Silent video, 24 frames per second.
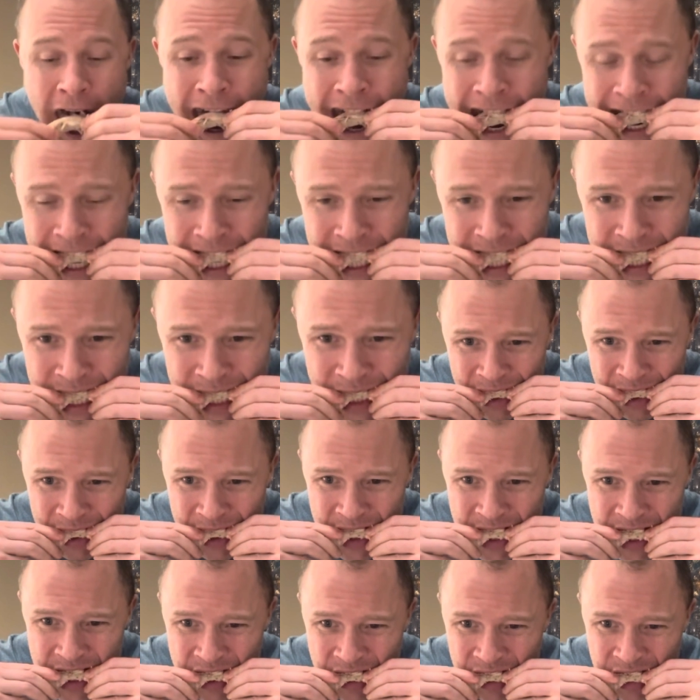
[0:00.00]
Yeah, you
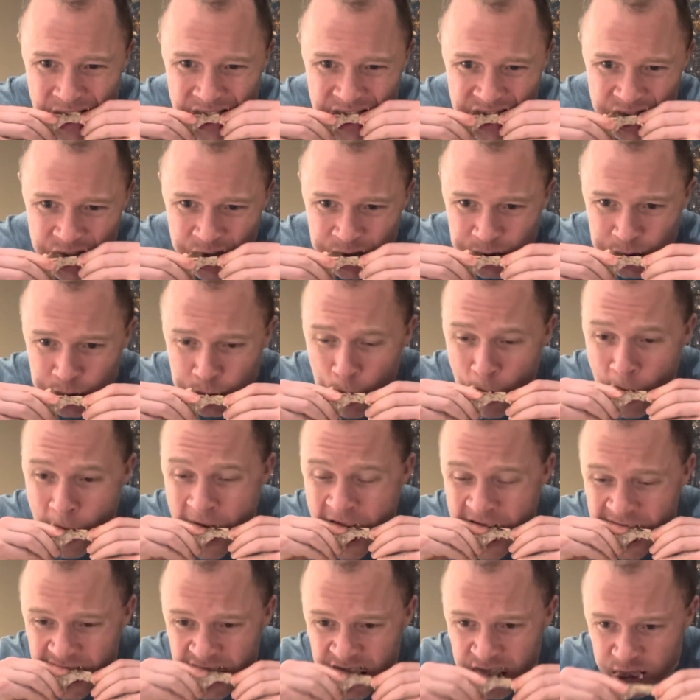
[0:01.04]
fast all day. Who gives a
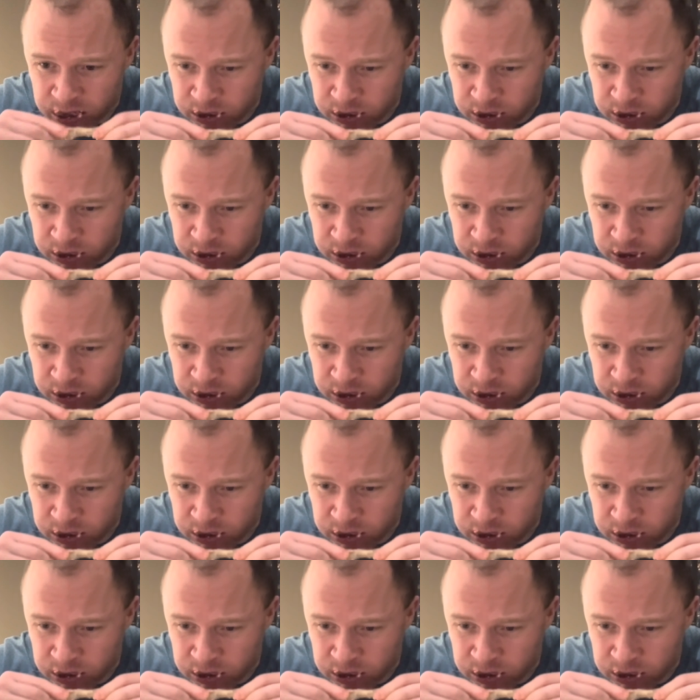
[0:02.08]
shit?